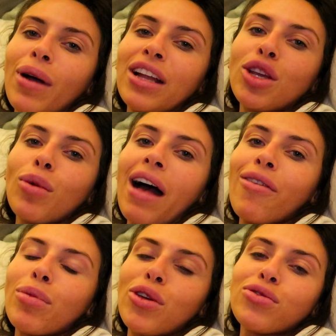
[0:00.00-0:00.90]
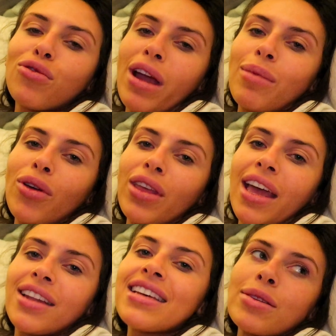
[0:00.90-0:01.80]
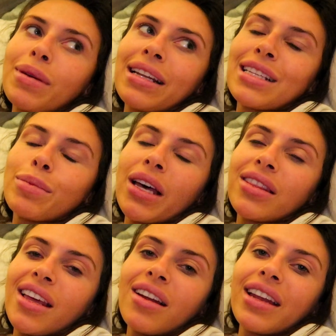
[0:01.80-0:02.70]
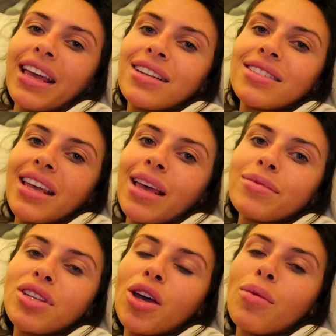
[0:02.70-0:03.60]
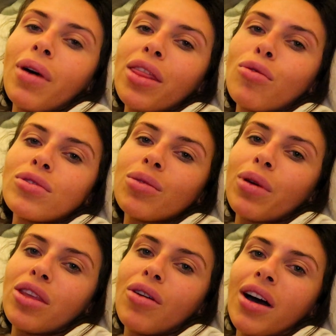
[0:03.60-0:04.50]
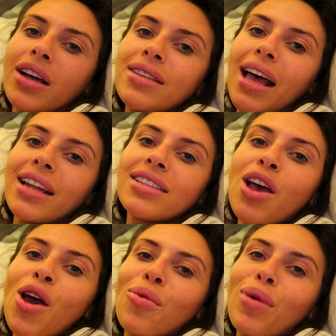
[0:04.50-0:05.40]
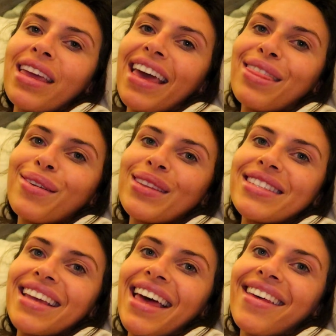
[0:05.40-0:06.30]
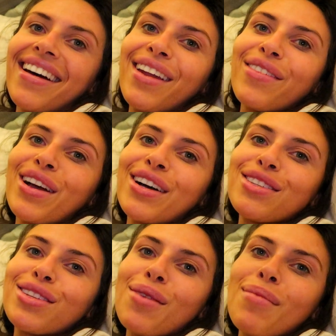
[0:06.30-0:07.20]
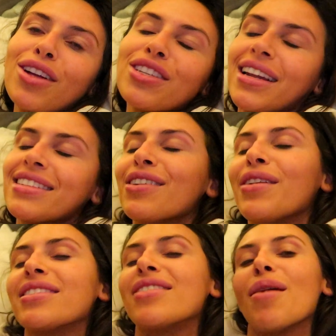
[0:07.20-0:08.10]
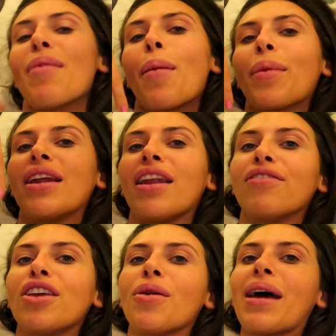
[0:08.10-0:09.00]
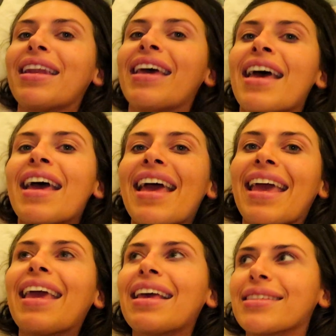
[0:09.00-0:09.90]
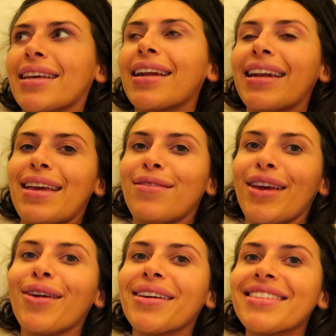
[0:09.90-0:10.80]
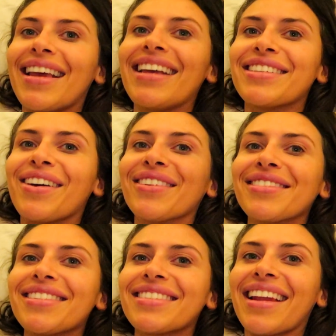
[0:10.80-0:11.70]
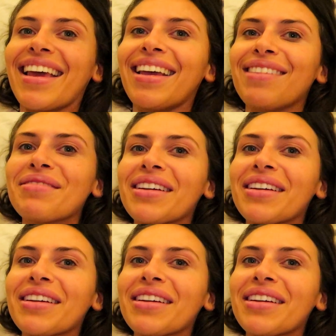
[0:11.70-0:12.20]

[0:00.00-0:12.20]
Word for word: And you will have a beautiful rainbow at the end. It was my dad's birthday and I didn't get get to see him. So my thoughts are with you guys and we can get through this together. I love you guys so much. And until next time, I'm going to love you and he is going to leave you because he's gone to sleep.